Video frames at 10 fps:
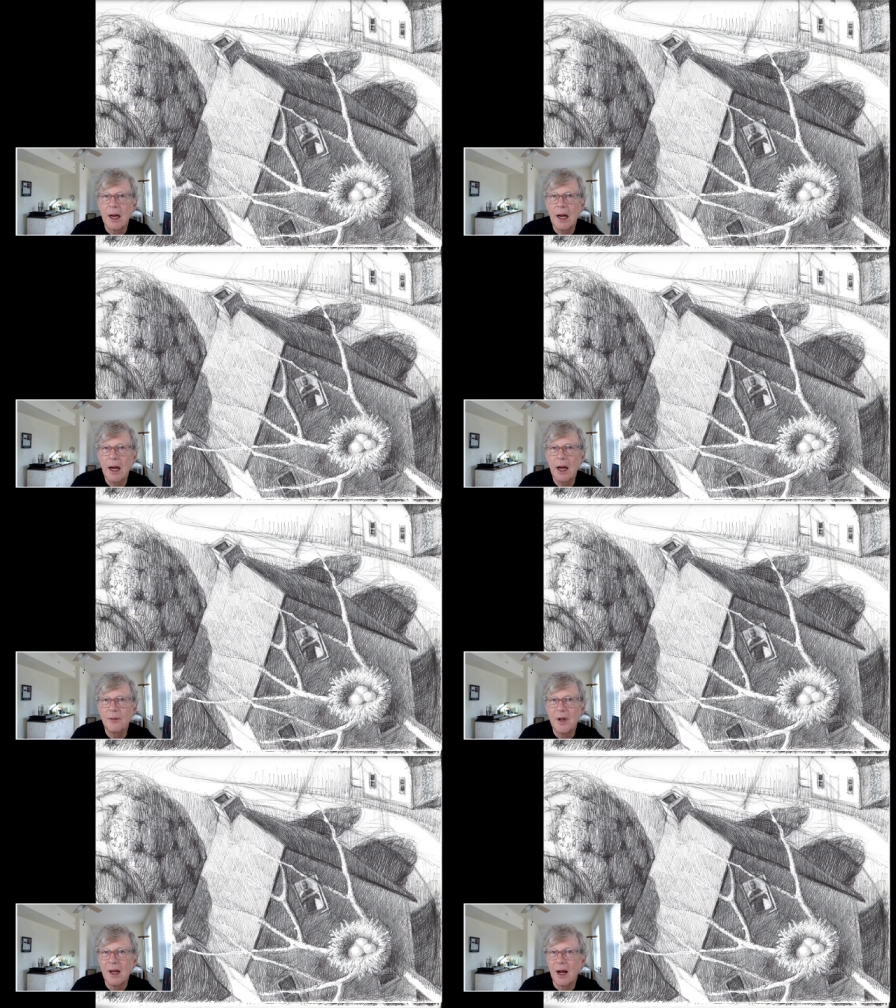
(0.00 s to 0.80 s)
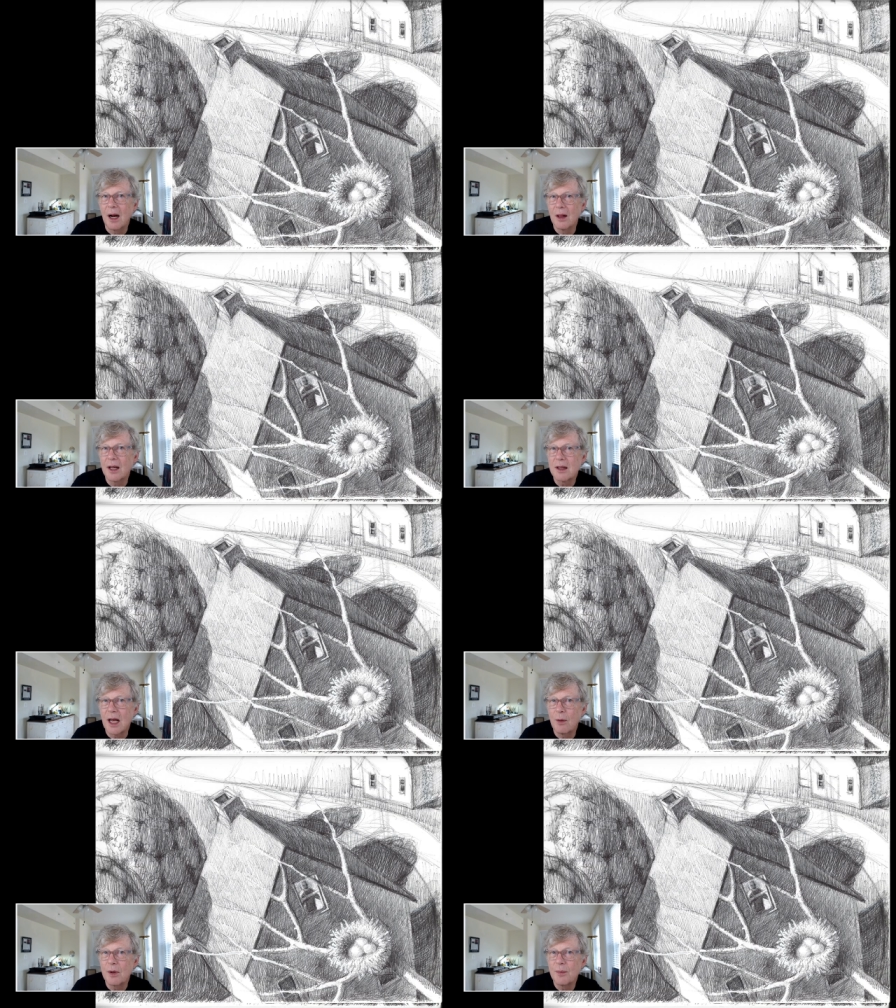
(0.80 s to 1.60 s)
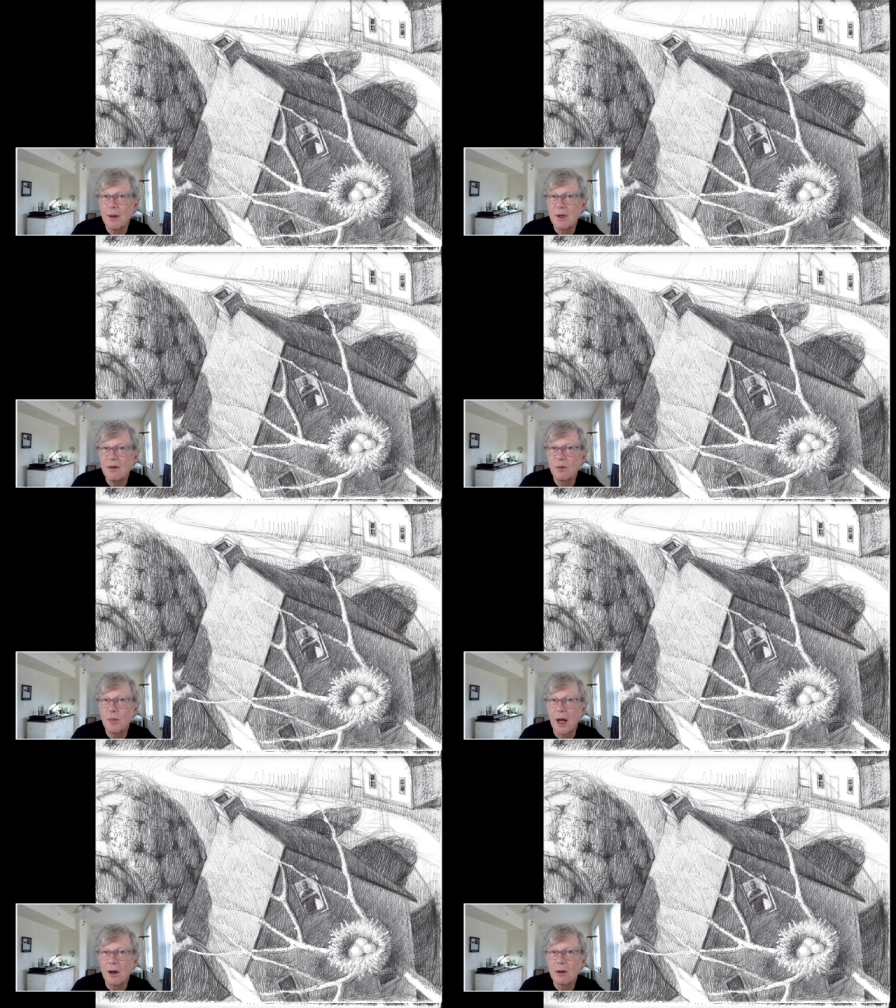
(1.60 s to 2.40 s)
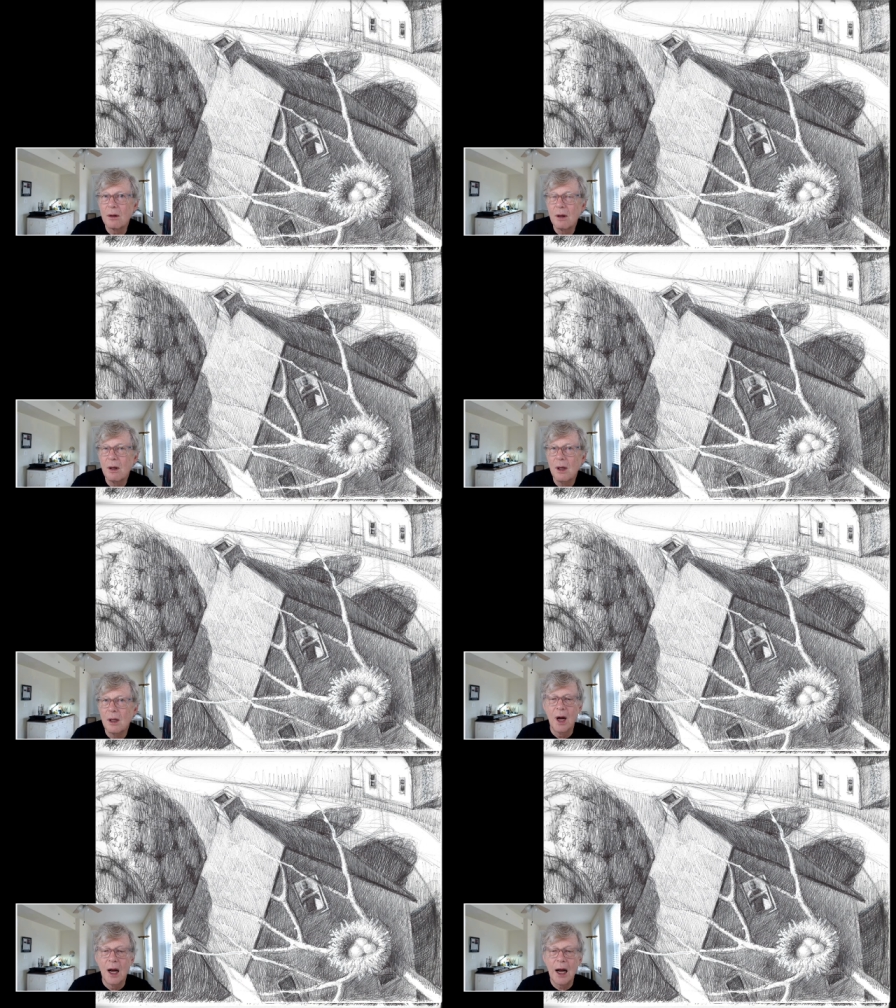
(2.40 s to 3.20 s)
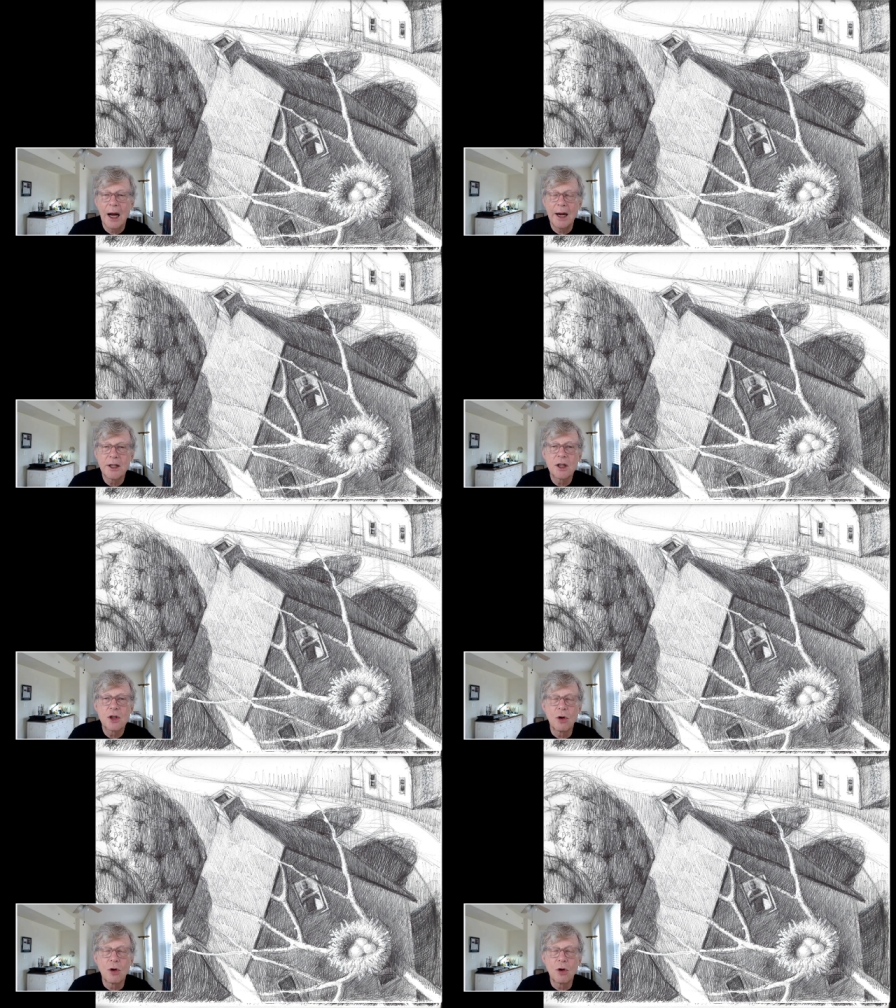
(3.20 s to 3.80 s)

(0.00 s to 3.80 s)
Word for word: and I like that one maybe even better. I did a